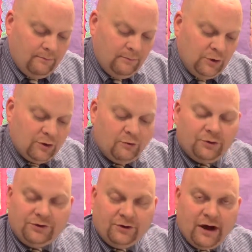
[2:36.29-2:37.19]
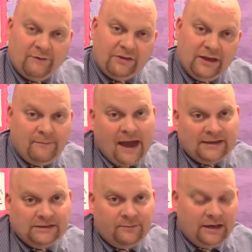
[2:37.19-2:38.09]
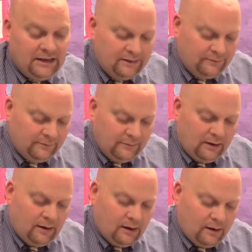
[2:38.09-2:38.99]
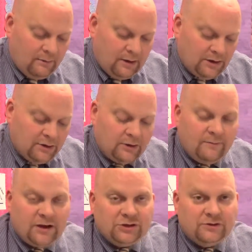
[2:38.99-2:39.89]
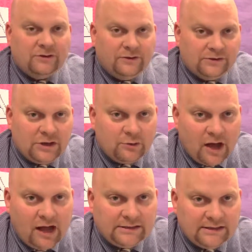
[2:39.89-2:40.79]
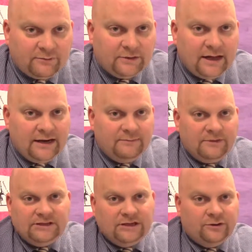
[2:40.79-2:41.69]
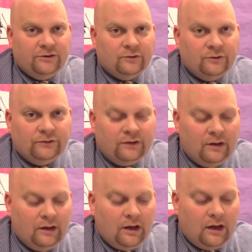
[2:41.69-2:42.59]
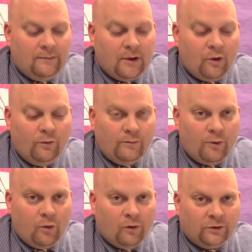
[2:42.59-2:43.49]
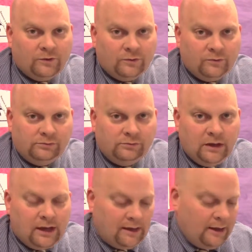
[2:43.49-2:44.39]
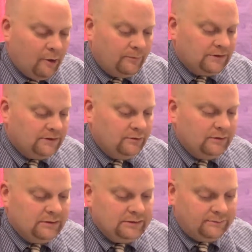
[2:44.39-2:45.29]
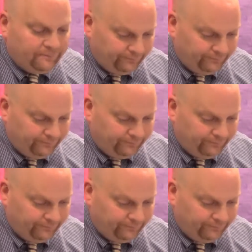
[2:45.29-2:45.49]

You're going to return everything back to me, and you're going to make sure that there's no content-related materials on the board to help the students.